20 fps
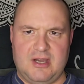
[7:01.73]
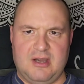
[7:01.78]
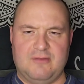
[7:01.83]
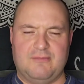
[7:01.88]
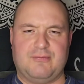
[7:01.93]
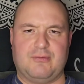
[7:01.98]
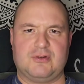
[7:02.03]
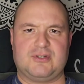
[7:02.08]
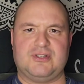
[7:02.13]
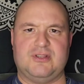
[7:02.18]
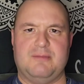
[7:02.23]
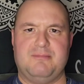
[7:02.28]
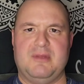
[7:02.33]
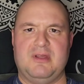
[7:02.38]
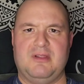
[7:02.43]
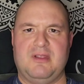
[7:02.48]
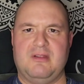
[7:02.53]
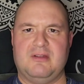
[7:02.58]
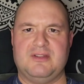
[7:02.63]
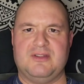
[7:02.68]
uh, unfortunately,
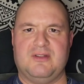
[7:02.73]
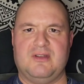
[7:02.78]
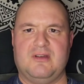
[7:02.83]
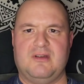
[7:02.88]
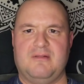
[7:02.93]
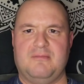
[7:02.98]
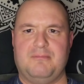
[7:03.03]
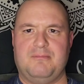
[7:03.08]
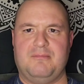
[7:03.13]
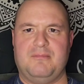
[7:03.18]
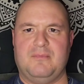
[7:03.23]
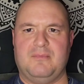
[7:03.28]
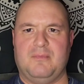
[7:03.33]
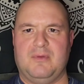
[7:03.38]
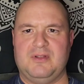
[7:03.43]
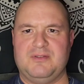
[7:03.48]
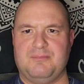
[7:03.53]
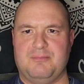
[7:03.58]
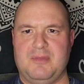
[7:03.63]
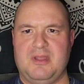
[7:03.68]
million,
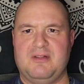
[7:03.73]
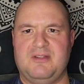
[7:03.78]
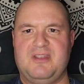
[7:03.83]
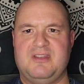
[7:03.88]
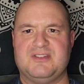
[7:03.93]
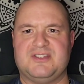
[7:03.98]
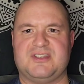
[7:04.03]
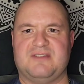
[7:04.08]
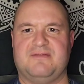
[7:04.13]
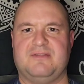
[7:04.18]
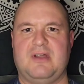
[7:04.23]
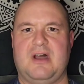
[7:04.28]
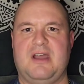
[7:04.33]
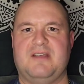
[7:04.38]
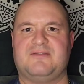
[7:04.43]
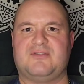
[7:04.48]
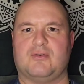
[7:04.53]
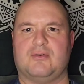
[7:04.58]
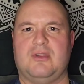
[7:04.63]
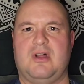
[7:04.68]
millions of
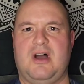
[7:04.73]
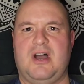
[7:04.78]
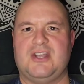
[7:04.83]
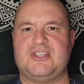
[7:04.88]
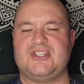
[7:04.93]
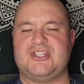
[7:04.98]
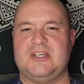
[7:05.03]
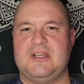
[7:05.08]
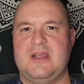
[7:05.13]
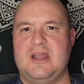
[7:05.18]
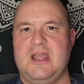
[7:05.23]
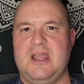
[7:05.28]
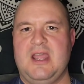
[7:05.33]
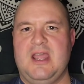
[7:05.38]
lives were lost